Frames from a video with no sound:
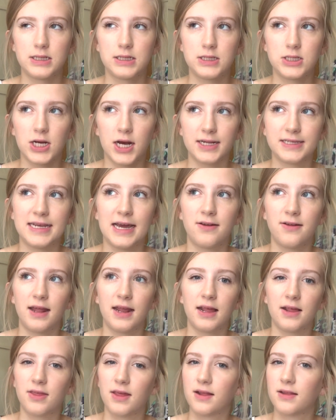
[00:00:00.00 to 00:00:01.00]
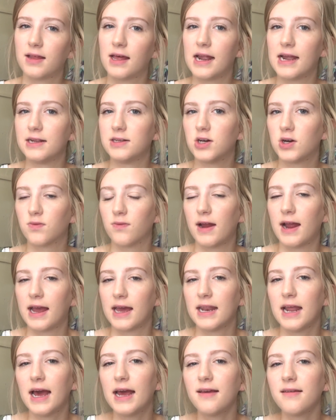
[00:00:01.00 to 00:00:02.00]
jot down anything that I don't
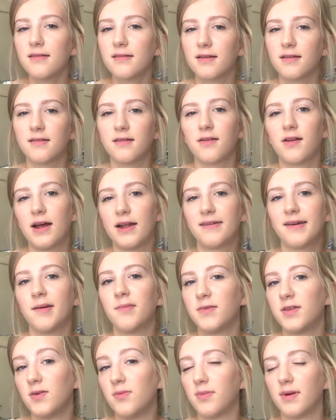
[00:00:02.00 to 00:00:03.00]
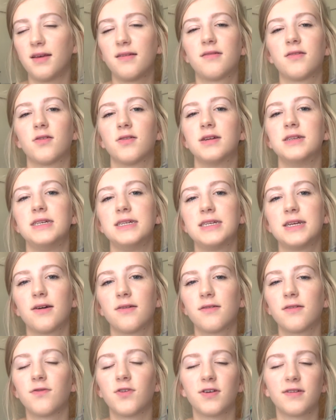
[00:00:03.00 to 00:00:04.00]
recognize, because a lot of times you miss certain
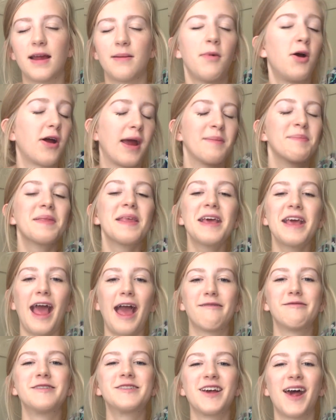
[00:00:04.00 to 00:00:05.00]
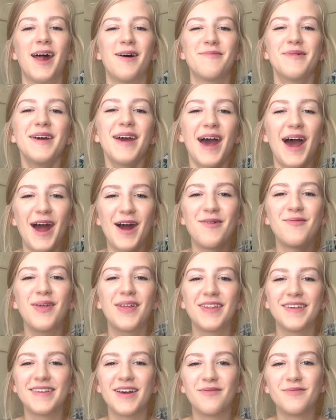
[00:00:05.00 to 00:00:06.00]
details the first time. Okay, I'm gonna shut up. I hope
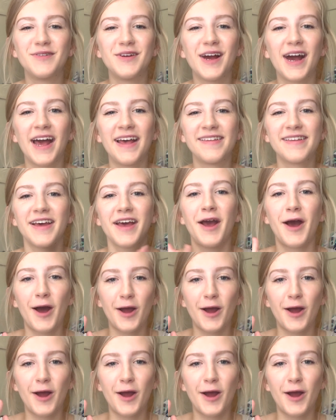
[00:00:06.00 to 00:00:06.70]
that this helped you guys.